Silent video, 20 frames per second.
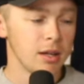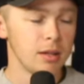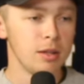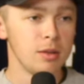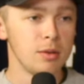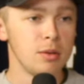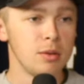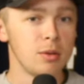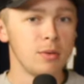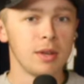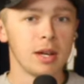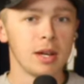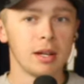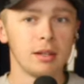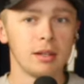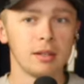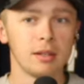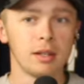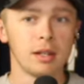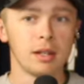you've
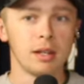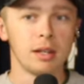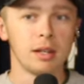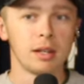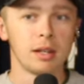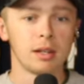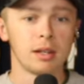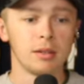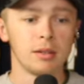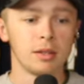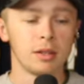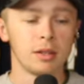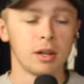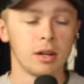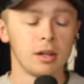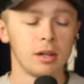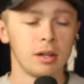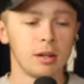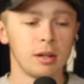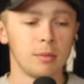got
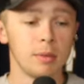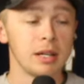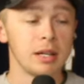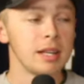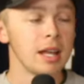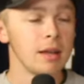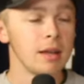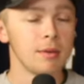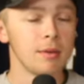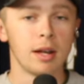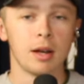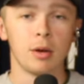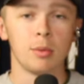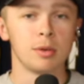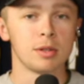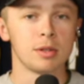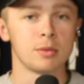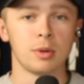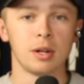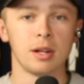Connor McDavid. I
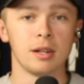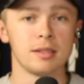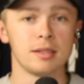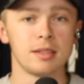almost wanted to